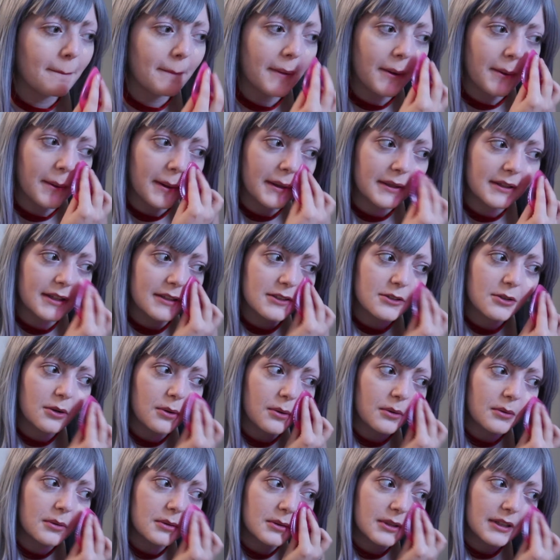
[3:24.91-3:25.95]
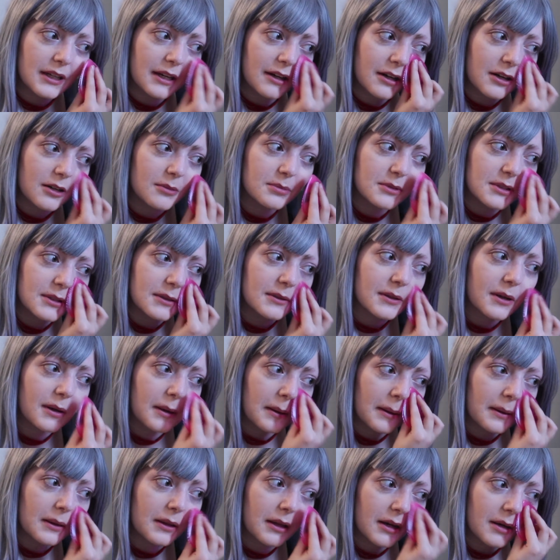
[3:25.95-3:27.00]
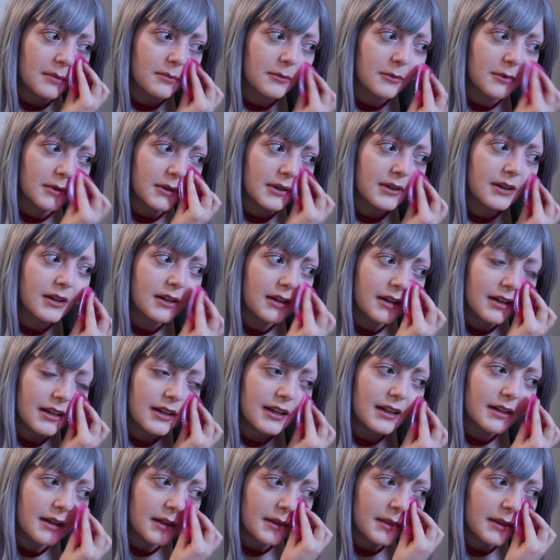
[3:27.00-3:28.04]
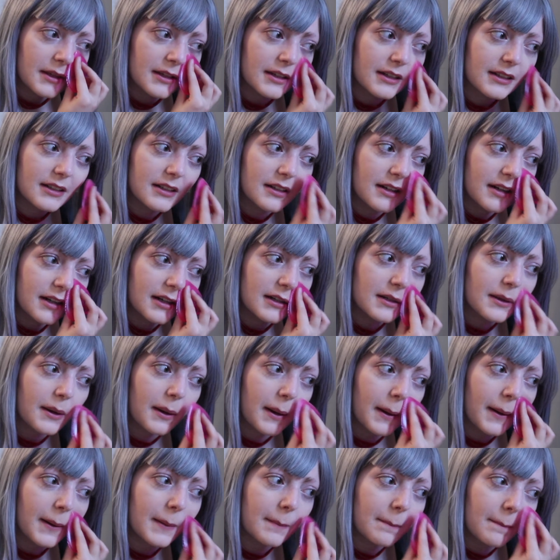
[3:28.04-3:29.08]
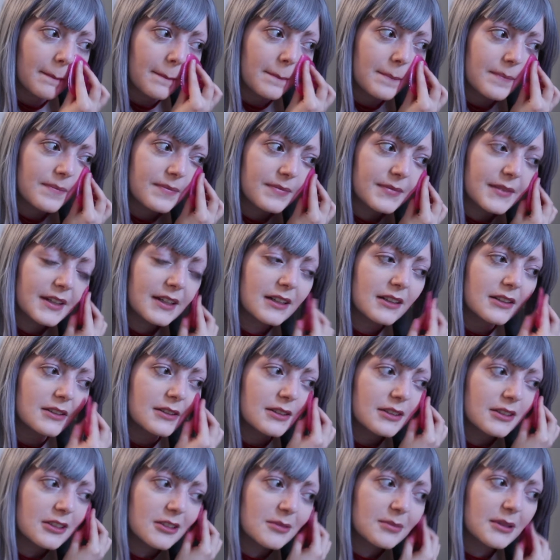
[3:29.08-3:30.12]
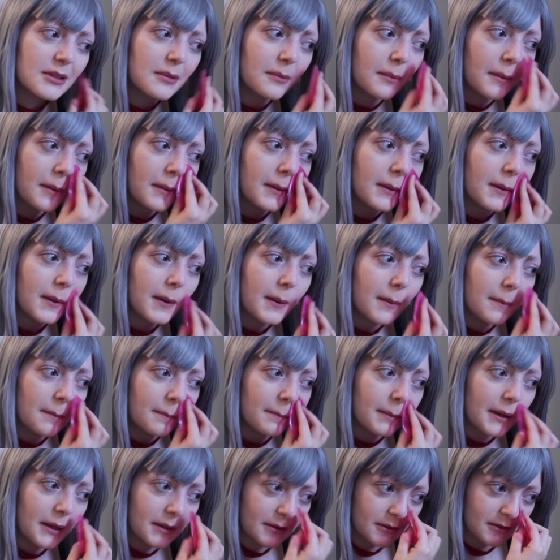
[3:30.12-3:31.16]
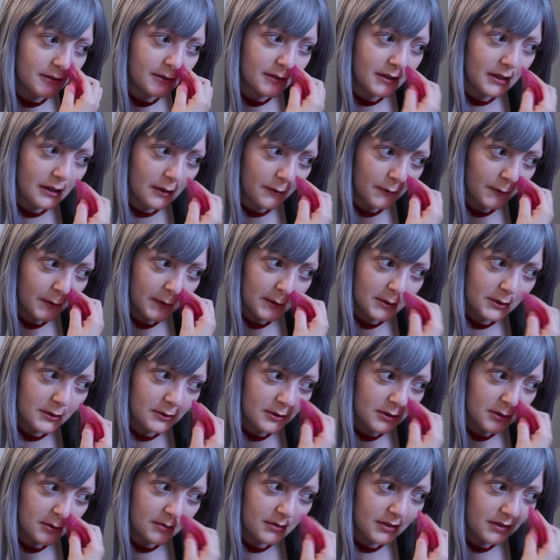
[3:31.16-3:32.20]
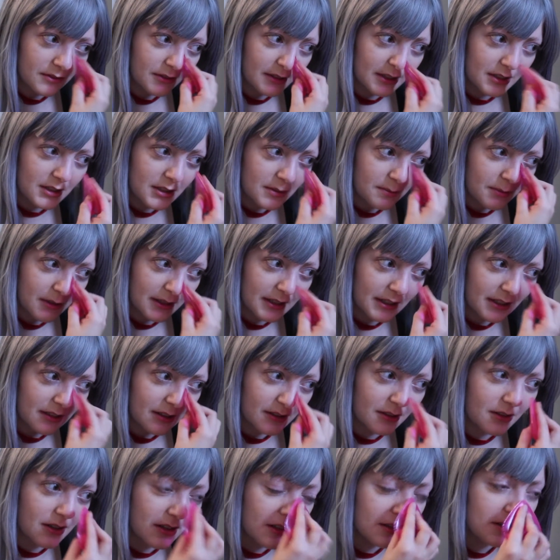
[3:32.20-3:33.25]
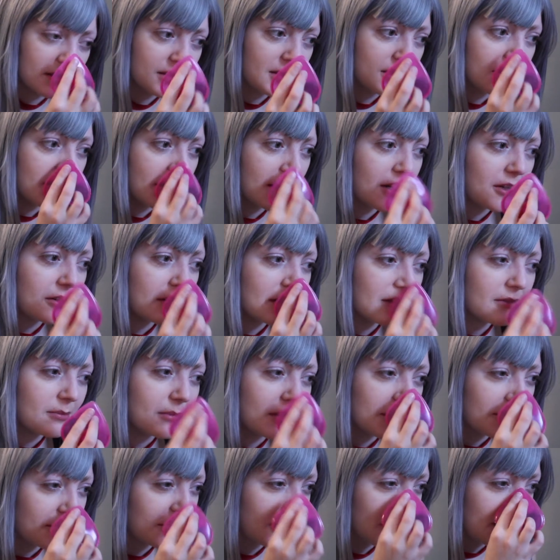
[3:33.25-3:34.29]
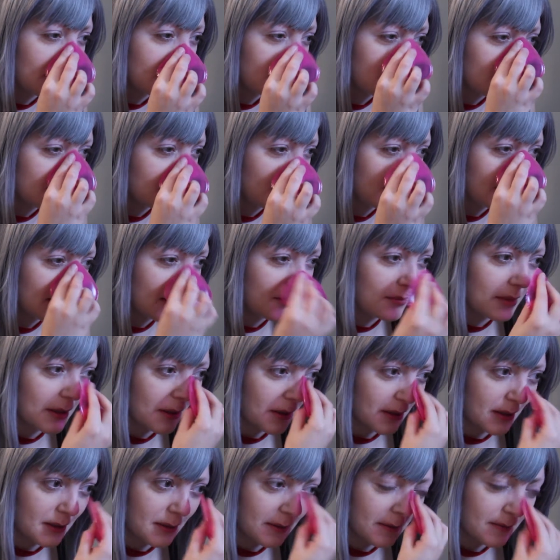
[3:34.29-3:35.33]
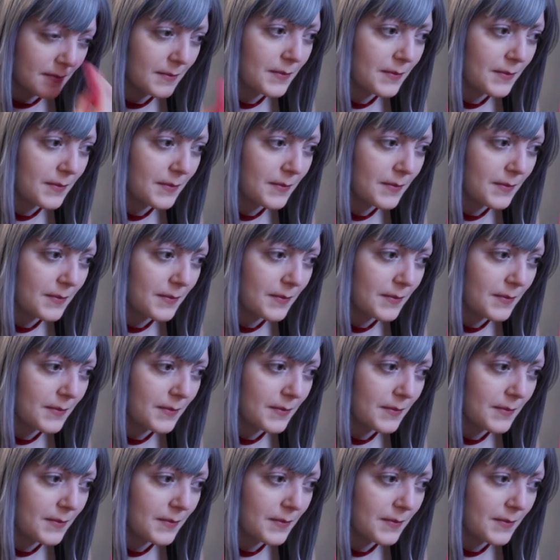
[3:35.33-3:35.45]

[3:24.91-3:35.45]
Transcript: Okay, that totally helped it a lot more, and I think I got like a little bit better of coverage in terms of like spreading it across the entirety of my face doing that method.